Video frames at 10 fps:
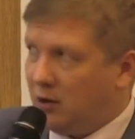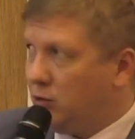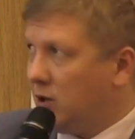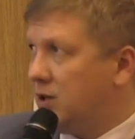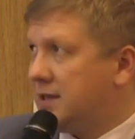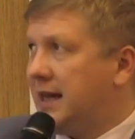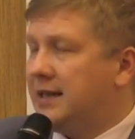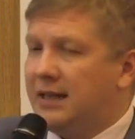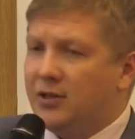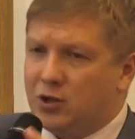You can
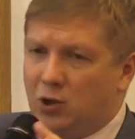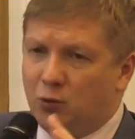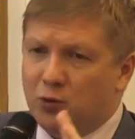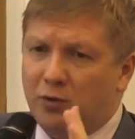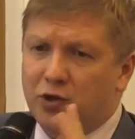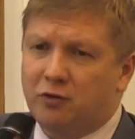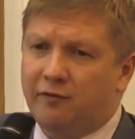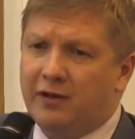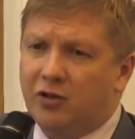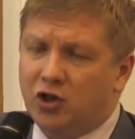decide anything with the Ministry
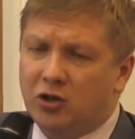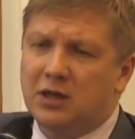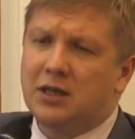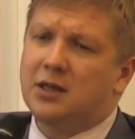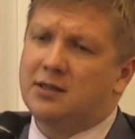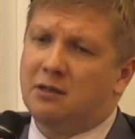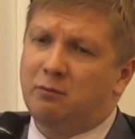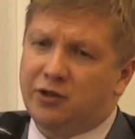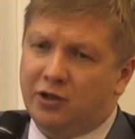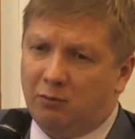of Energy,
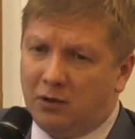then Mr.